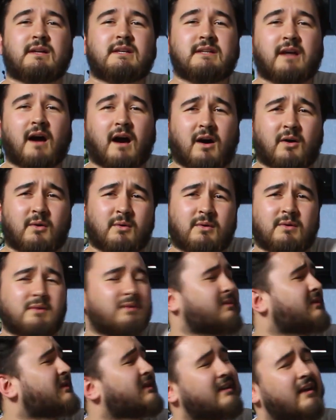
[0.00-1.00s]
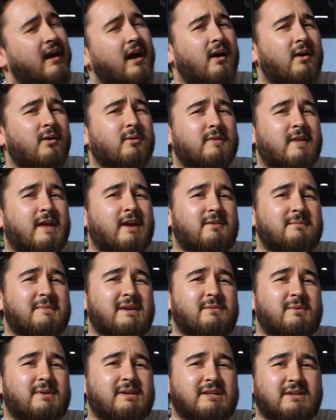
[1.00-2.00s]
y'all tell
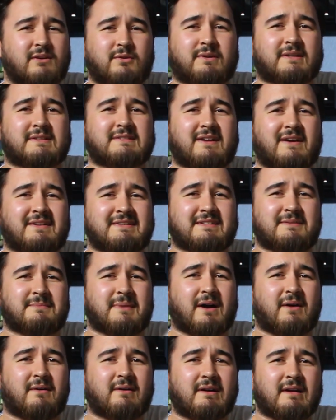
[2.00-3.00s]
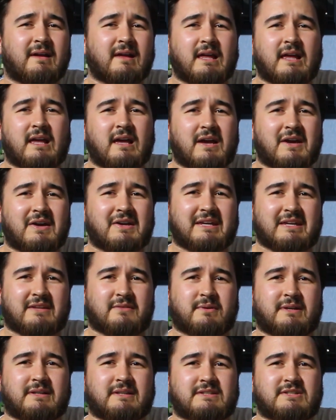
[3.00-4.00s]
me what you're excited about at
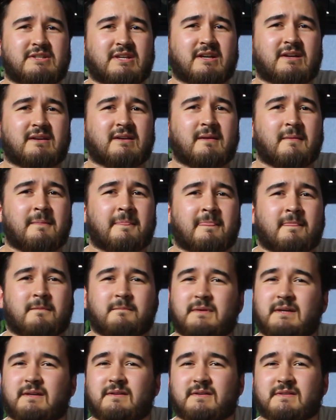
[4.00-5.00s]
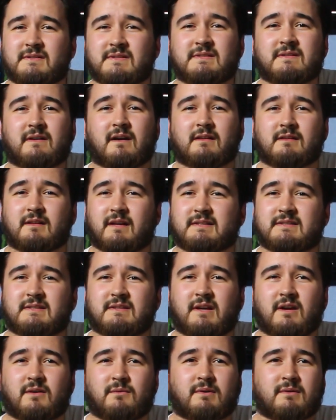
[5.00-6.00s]
E3 this year, because I'd like to
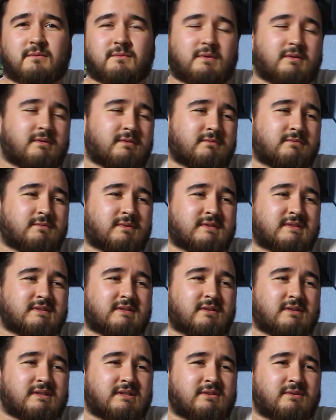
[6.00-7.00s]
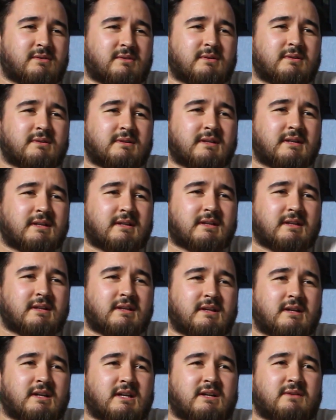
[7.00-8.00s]
know what's got
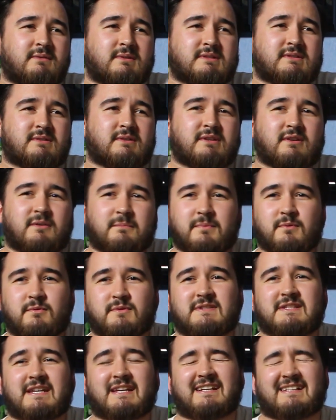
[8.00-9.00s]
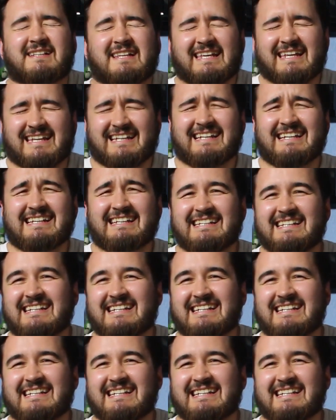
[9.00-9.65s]
your balls tingling,